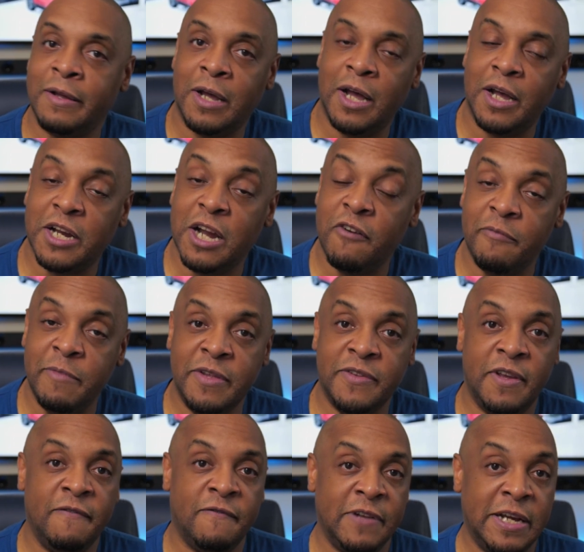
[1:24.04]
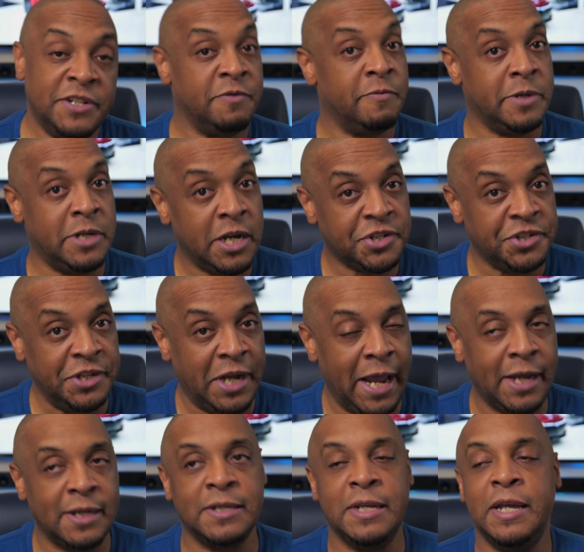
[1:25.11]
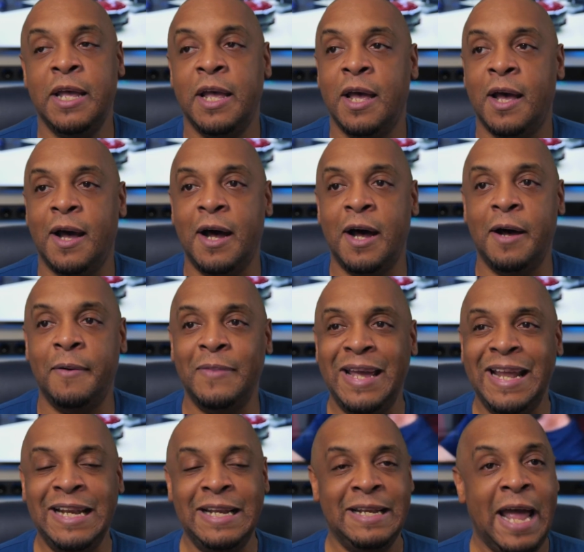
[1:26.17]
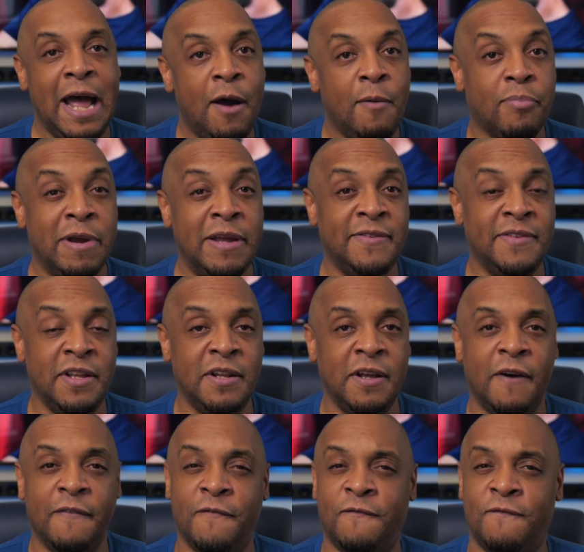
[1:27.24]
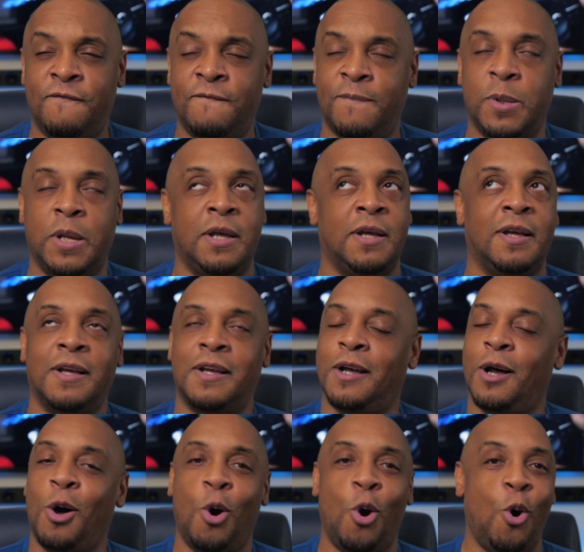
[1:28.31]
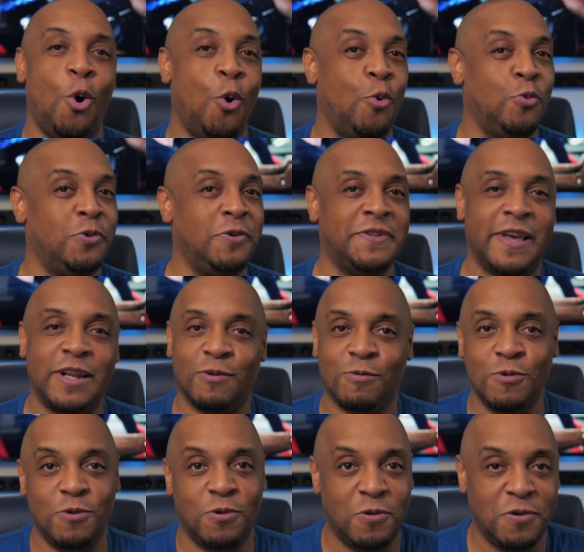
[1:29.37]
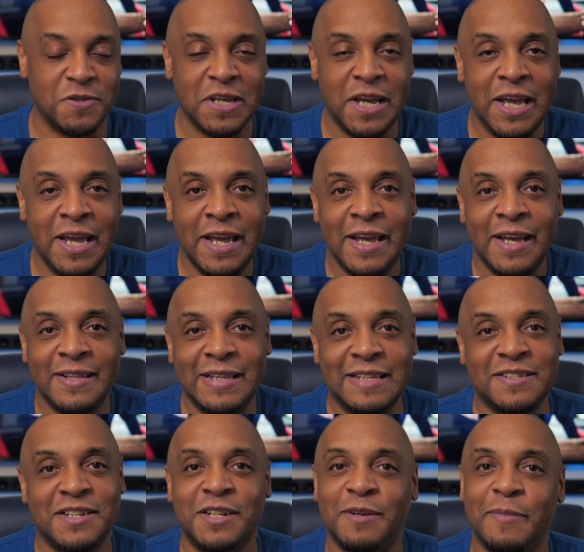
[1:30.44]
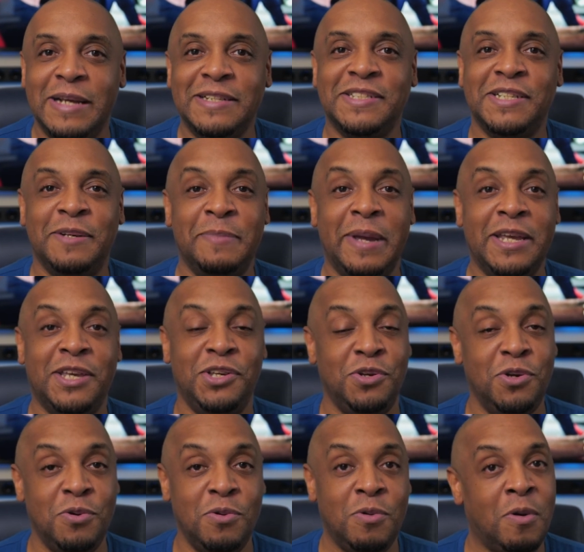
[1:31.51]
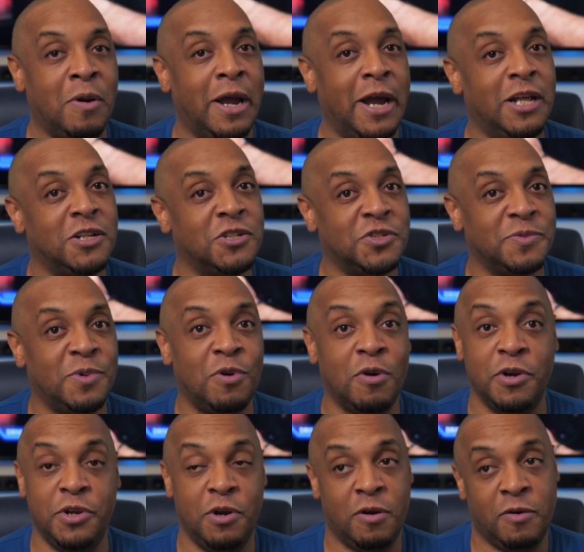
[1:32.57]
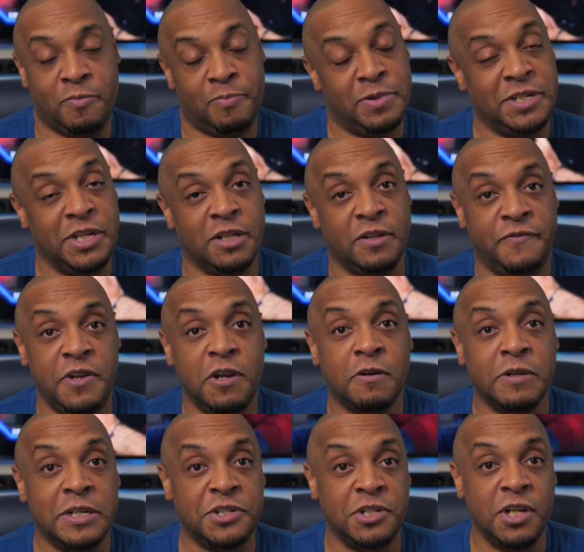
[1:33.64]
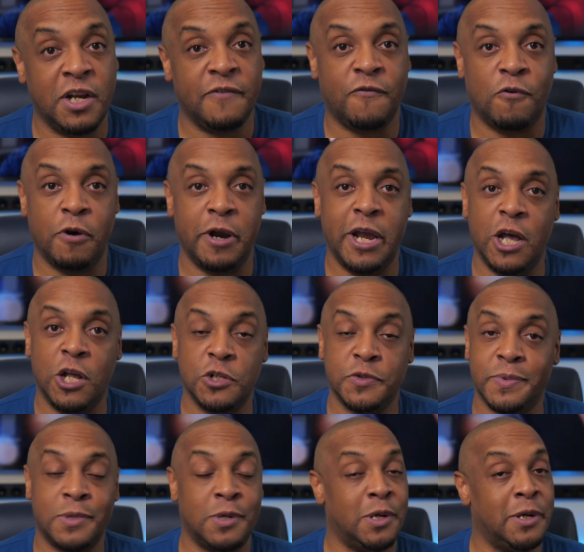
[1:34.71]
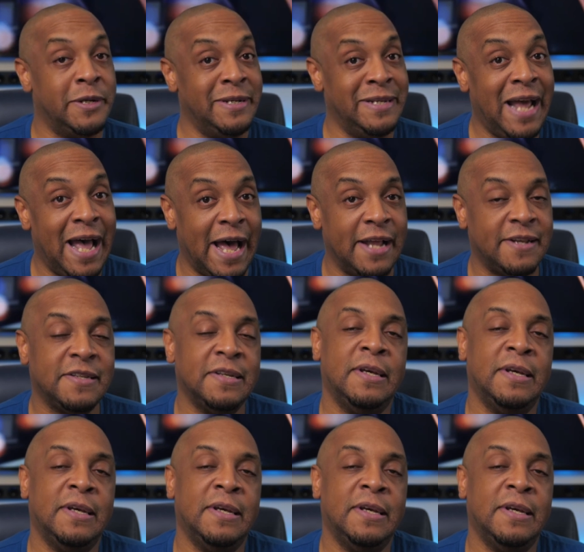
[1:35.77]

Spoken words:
government's Inflation Reduction Act. And it now brings in a whole new set of rules that's going to basically make you eligible, or your particular vehicle that you're looking for eligible or not.